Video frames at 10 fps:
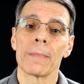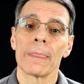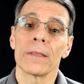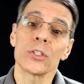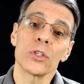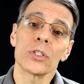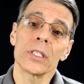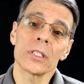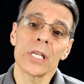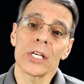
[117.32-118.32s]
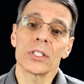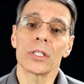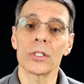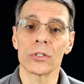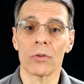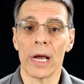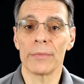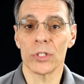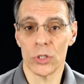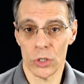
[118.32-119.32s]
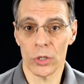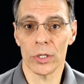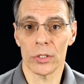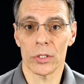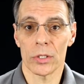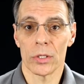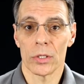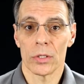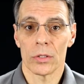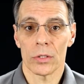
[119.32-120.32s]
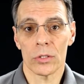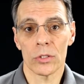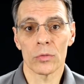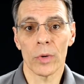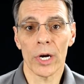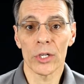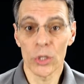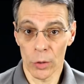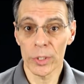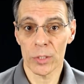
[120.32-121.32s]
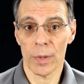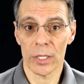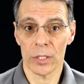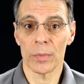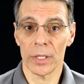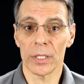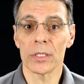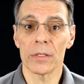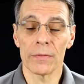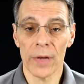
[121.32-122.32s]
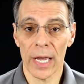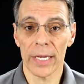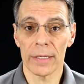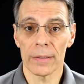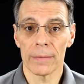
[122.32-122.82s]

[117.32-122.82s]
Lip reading: There's usually a section that describes insurance. This is where your responsibility is defined.